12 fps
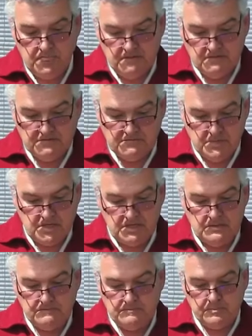For me,
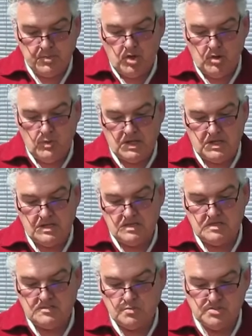buying one of
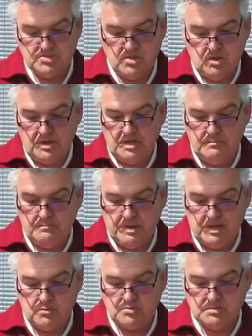these was not an
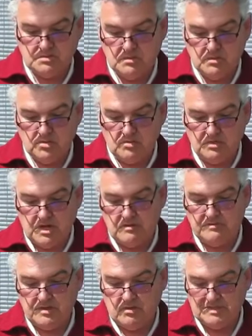impulse or an
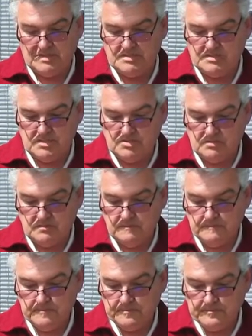overnight decision.
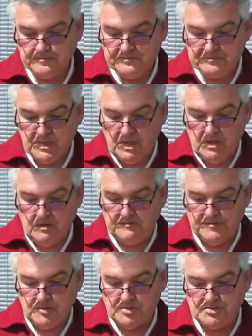I
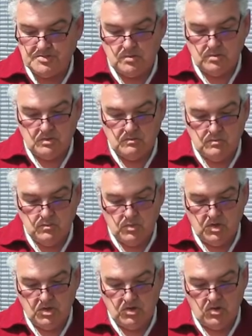first saw them
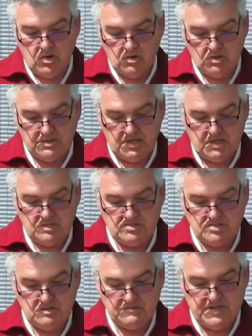while on holiday in
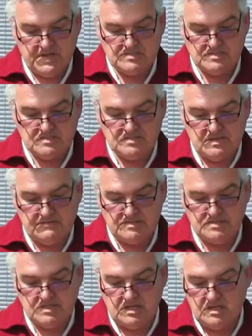
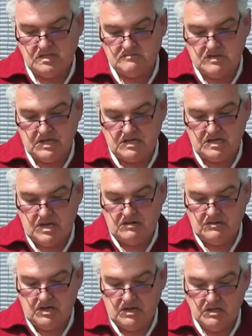2017 in Gran
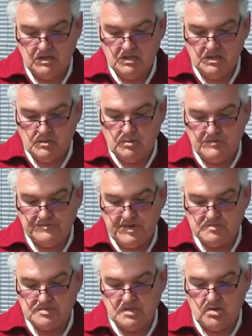Canaria, where
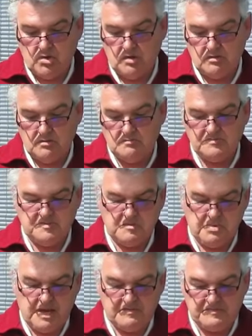folks can hire them for
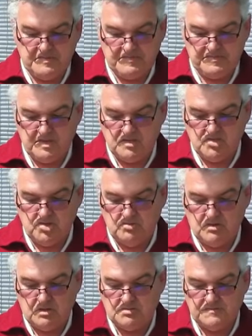about
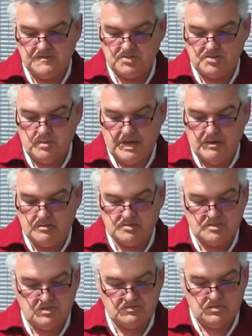€15 for 2 hours, and
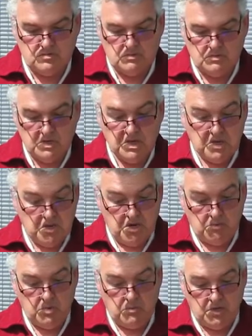I thought I
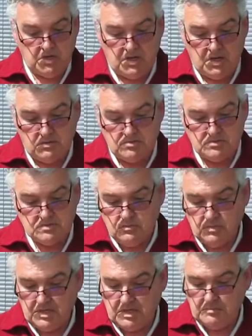want one of those when
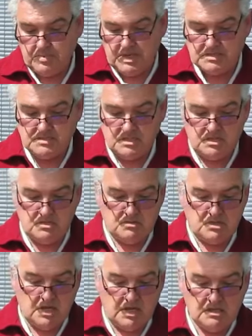I get back to the
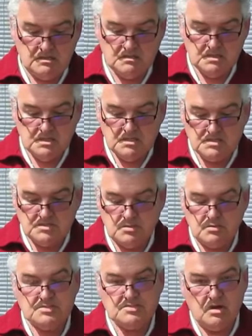UK, so I
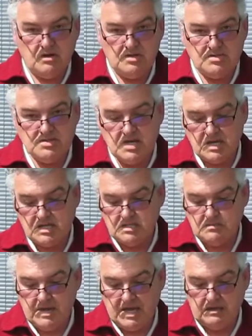started checking
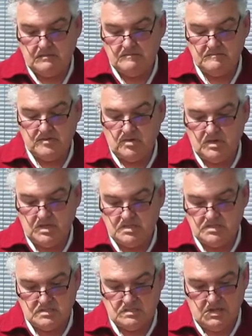them out via the
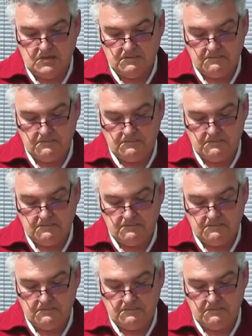internet.